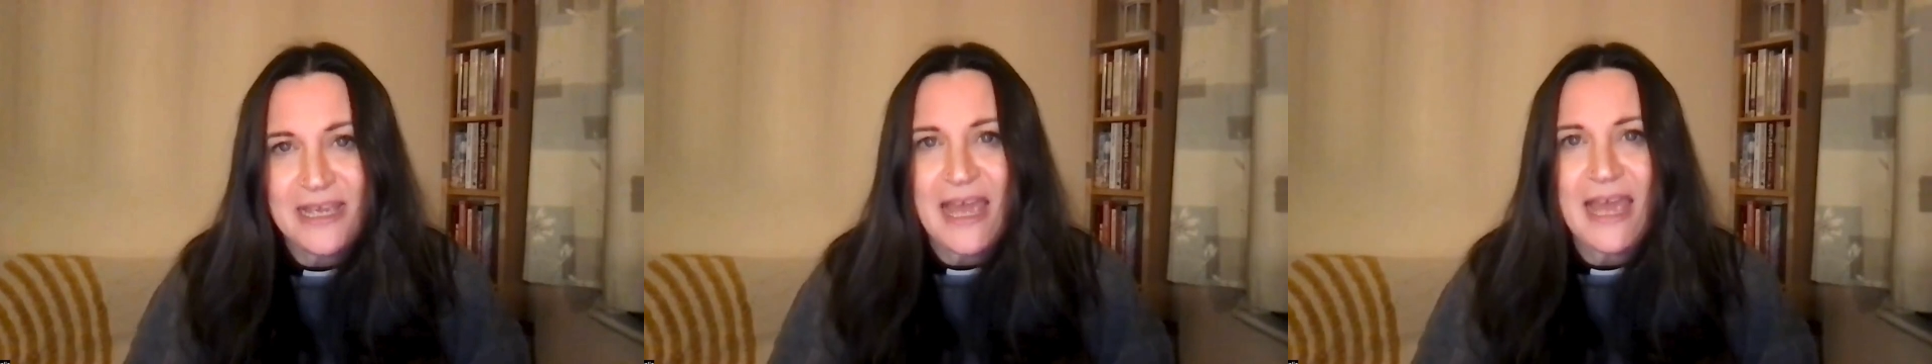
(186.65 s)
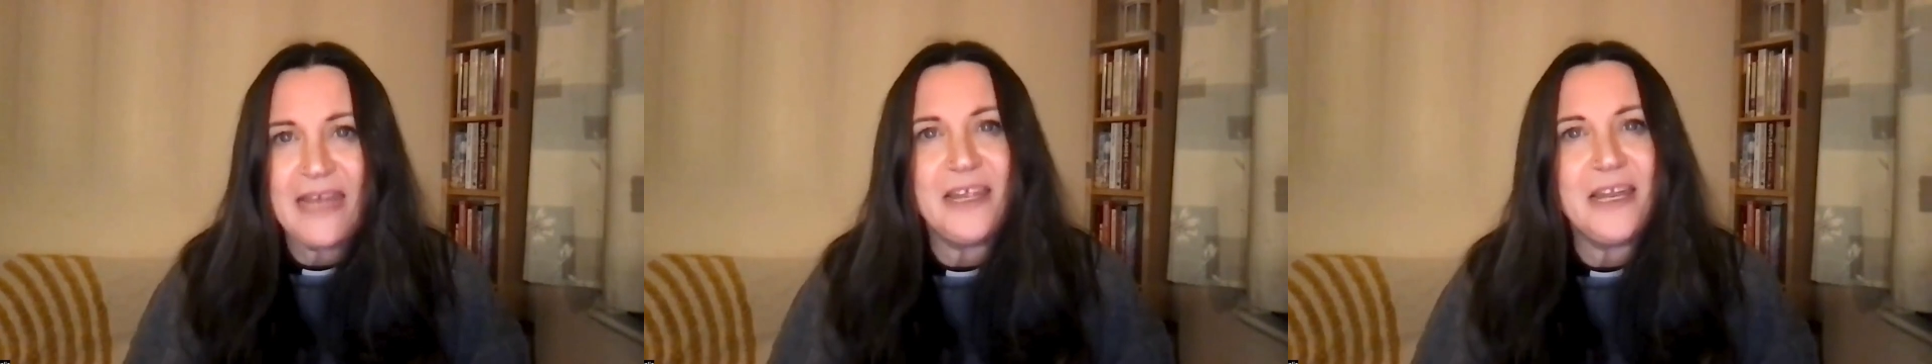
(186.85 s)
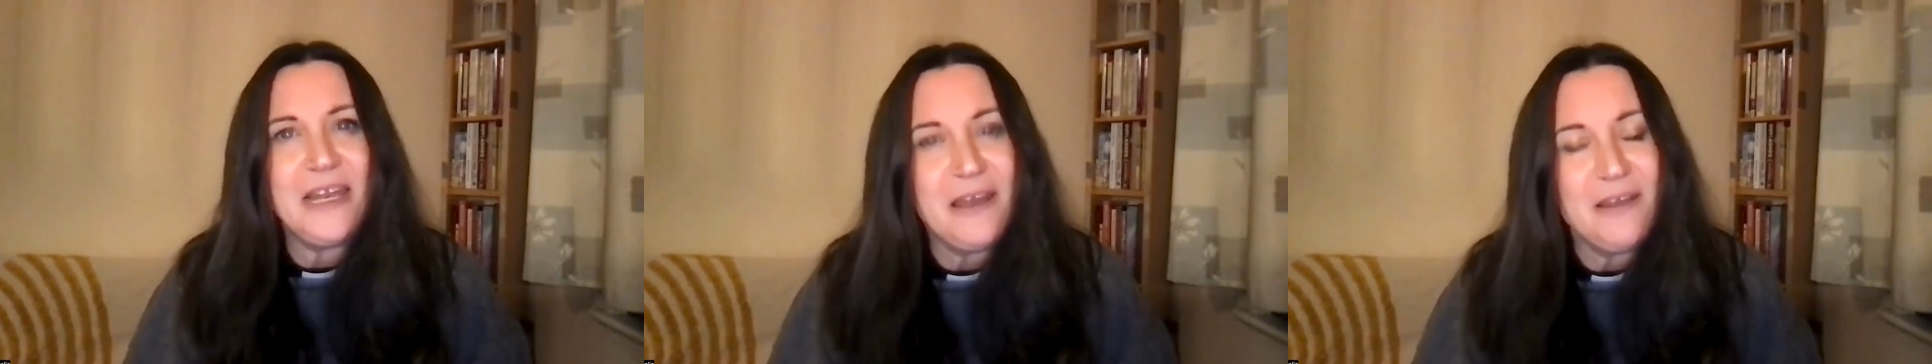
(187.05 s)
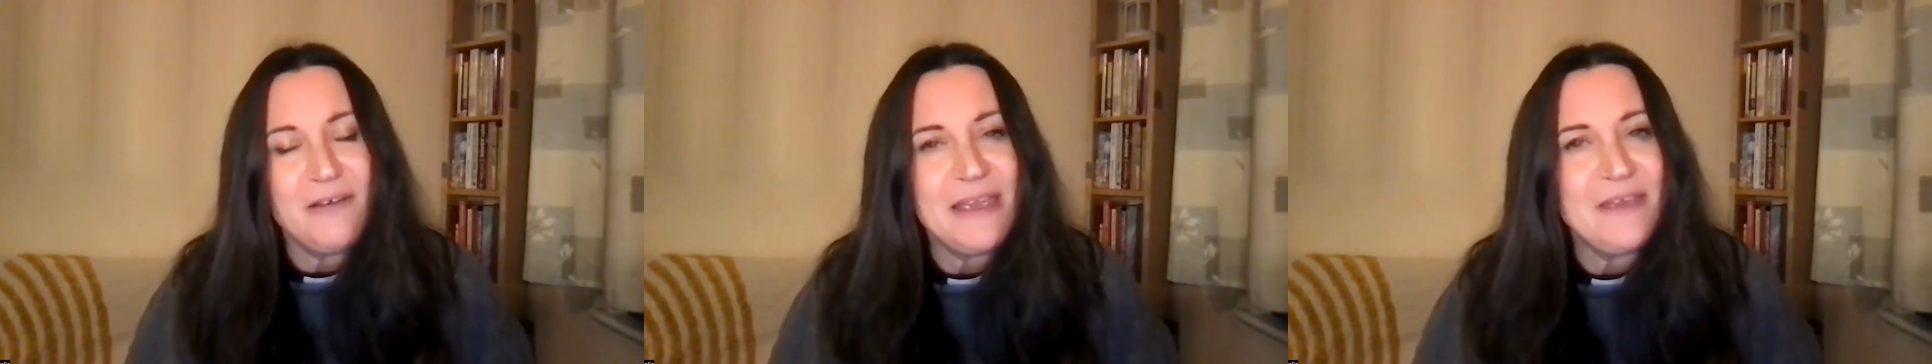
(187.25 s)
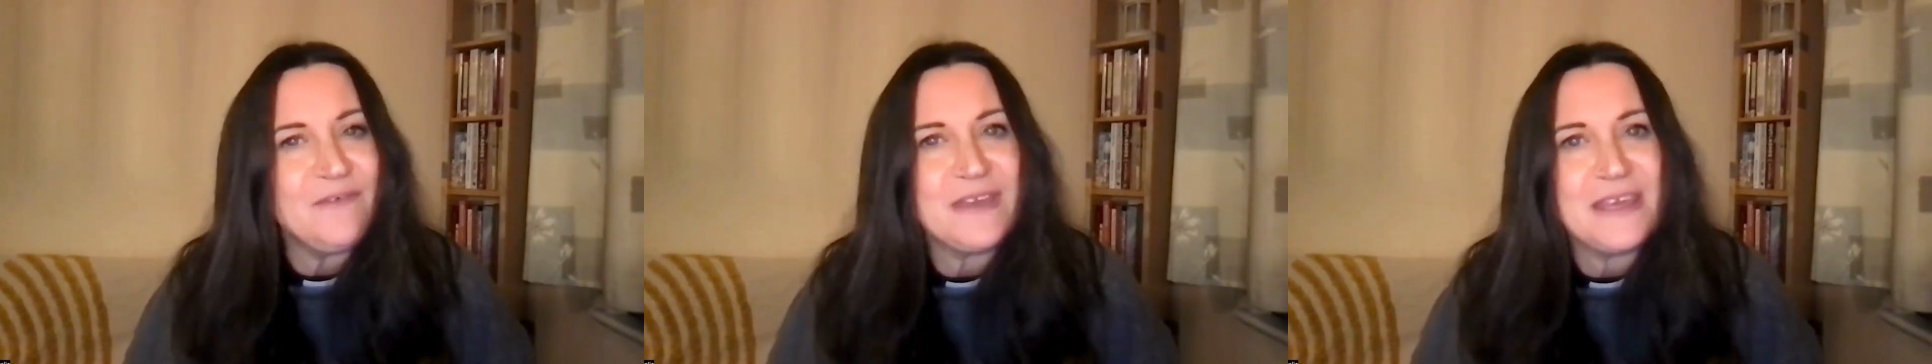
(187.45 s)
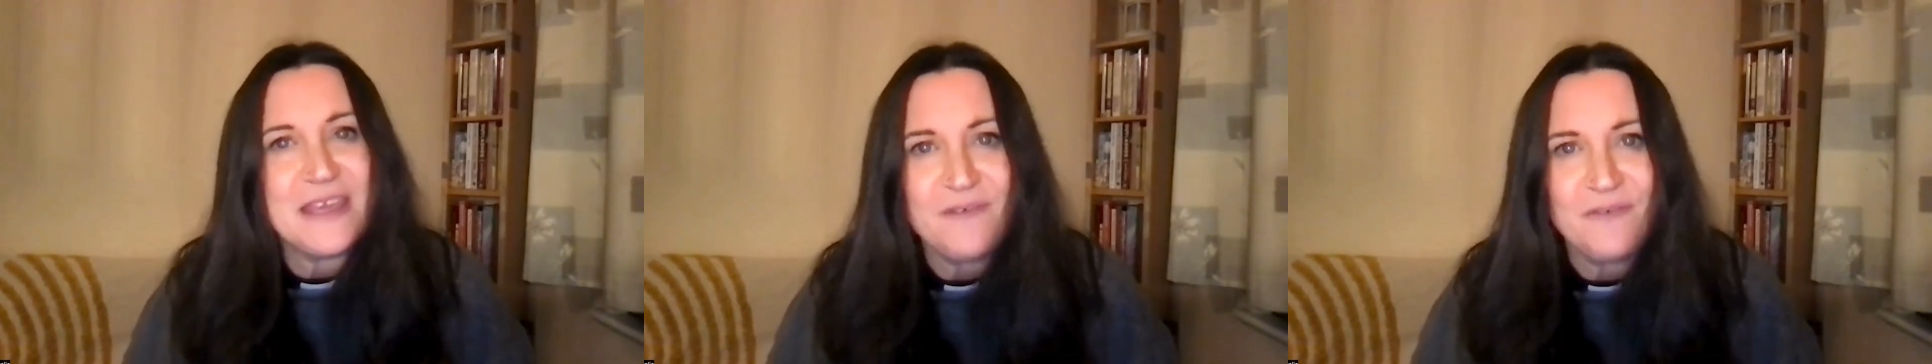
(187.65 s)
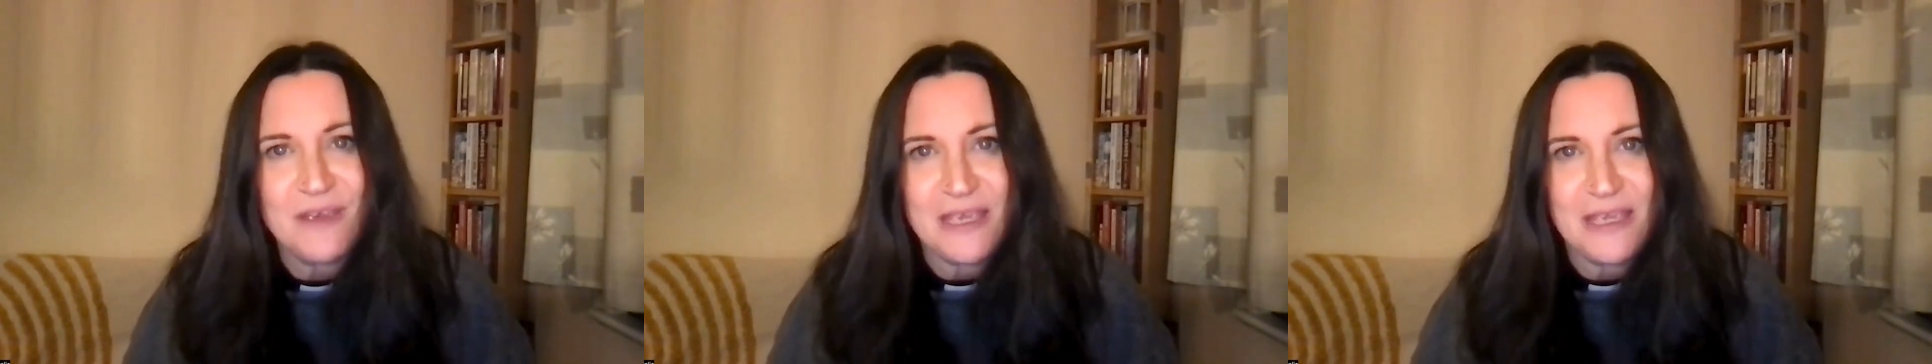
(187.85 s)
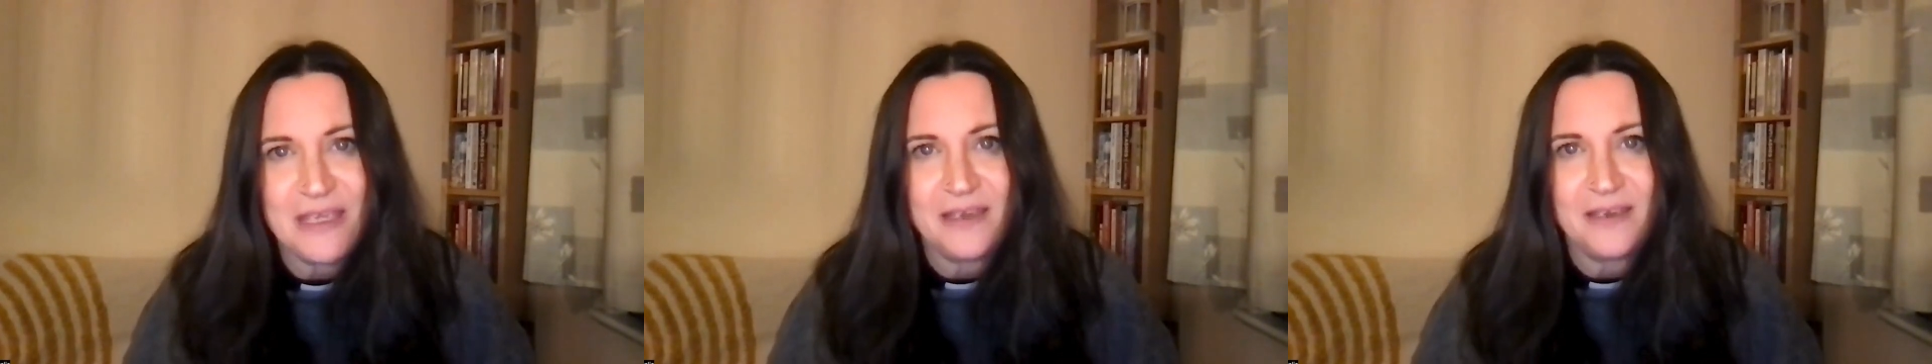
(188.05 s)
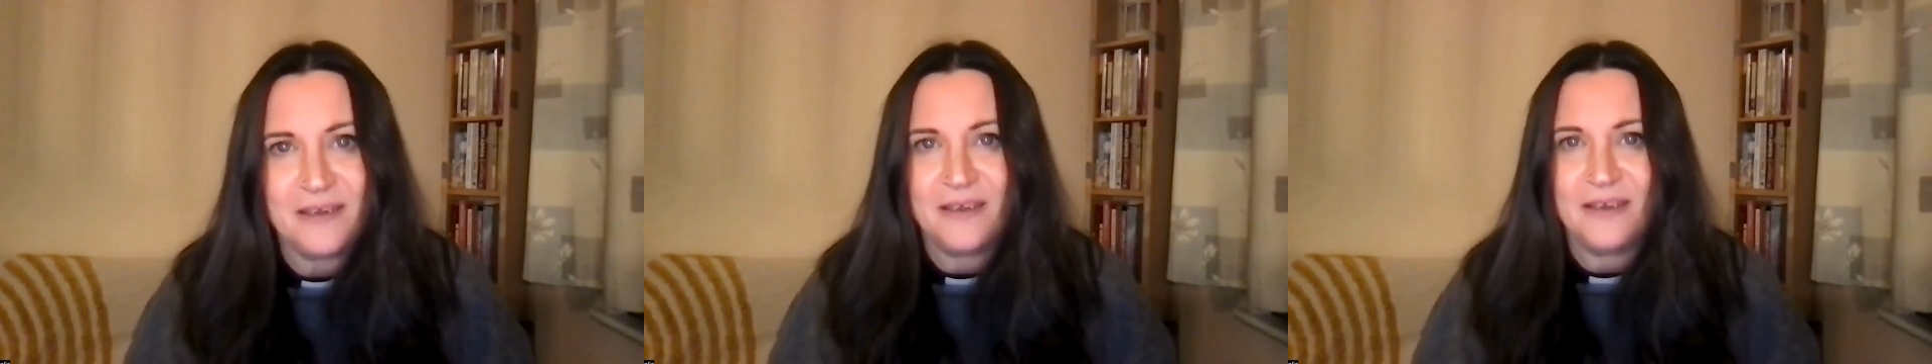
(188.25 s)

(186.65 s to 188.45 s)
and a life-giving